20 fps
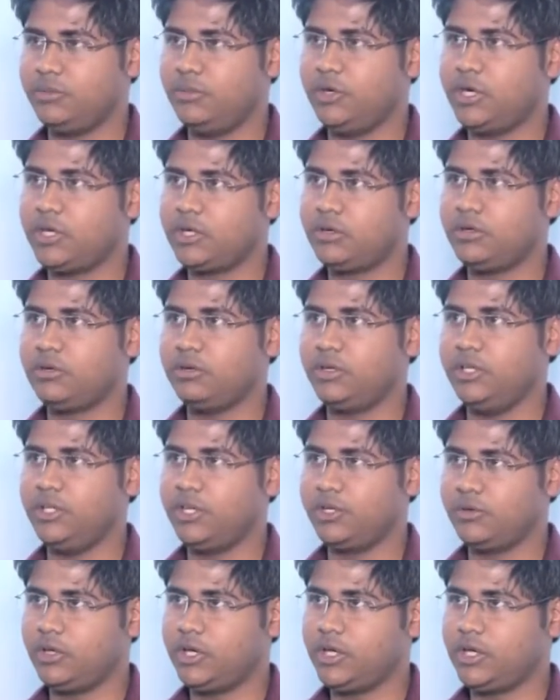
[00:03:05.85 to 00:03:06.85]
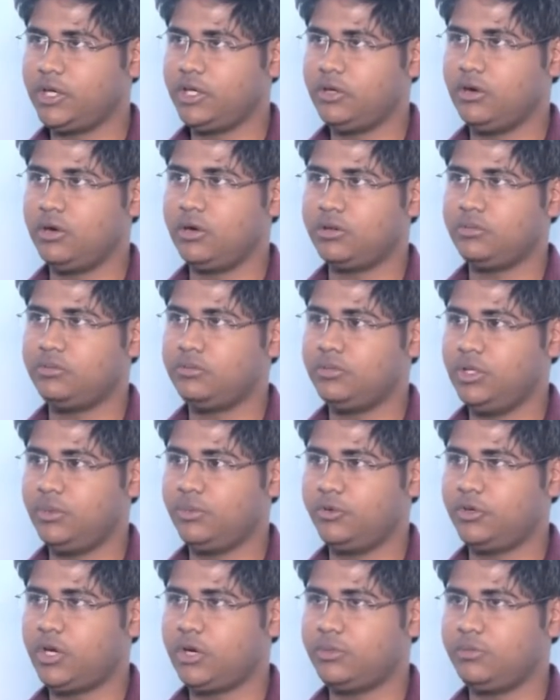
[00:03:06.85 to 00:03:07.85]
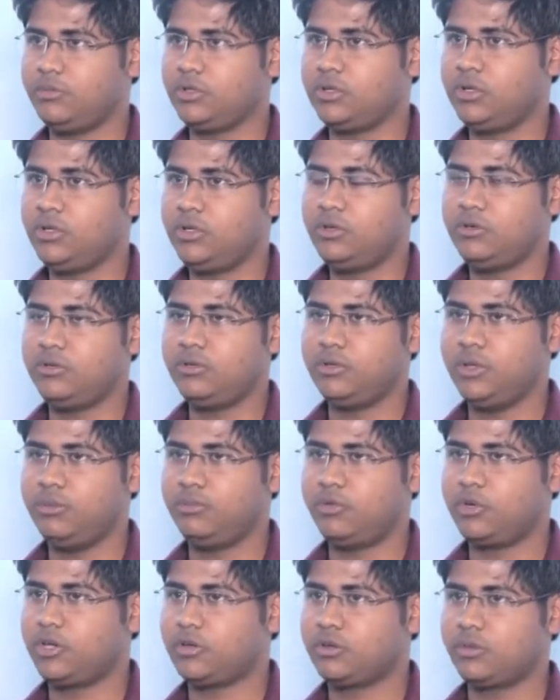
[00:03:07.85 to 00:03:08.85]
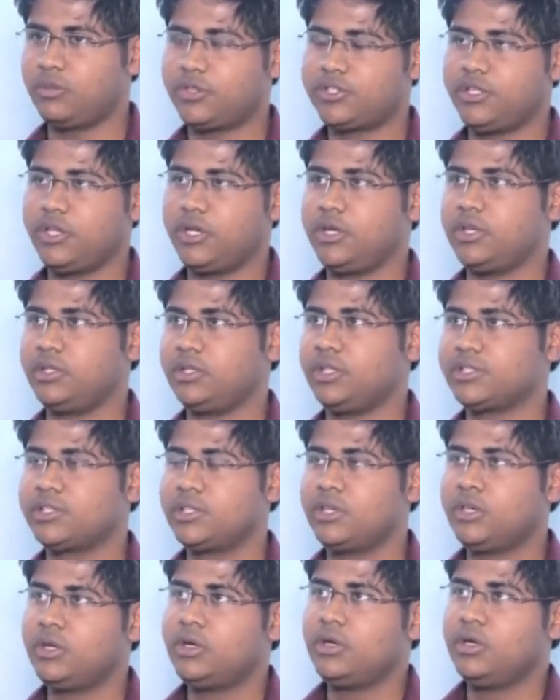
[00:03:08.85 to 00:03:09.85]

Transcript: blood, inequality or input output, important topics they are in this.